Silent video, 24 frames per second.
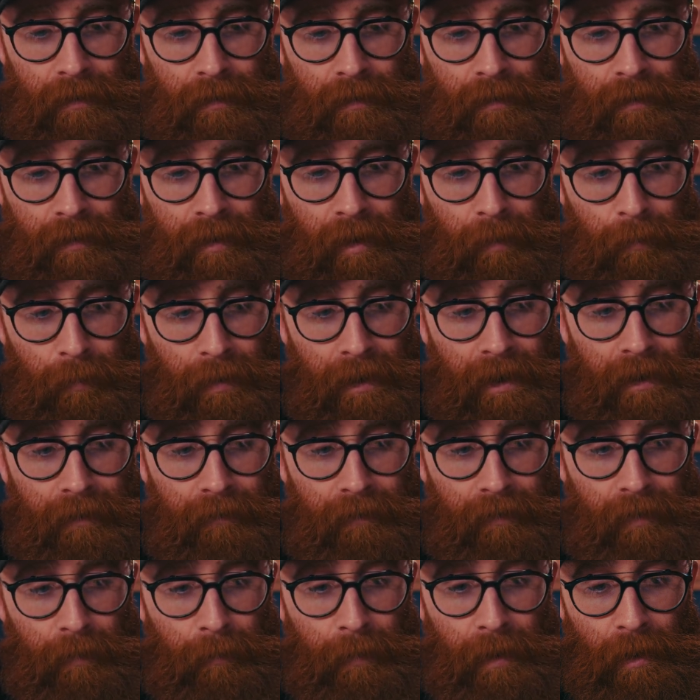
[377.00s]
to pay
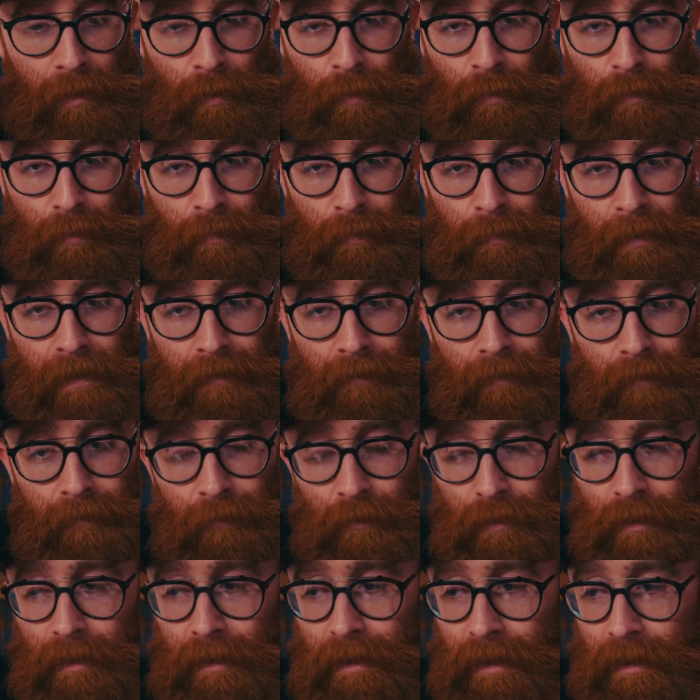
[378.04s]
for the bills, pay for
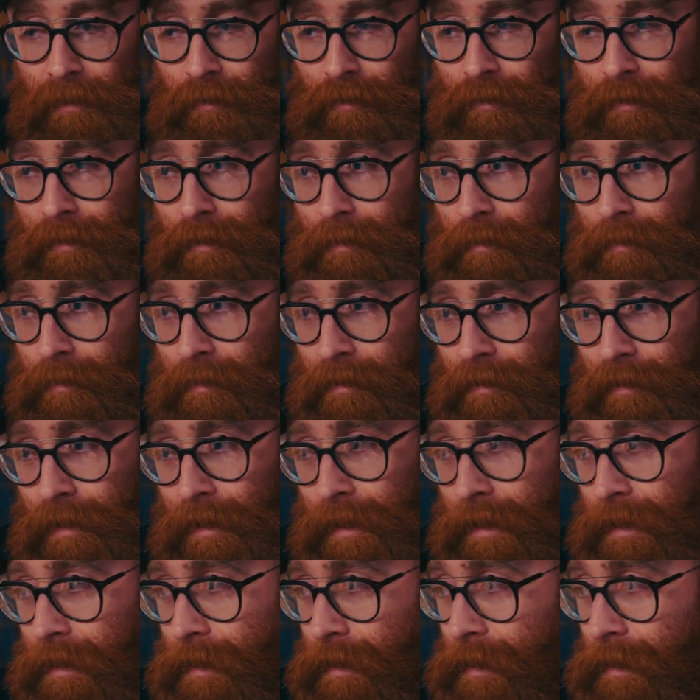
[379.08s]
food, like just like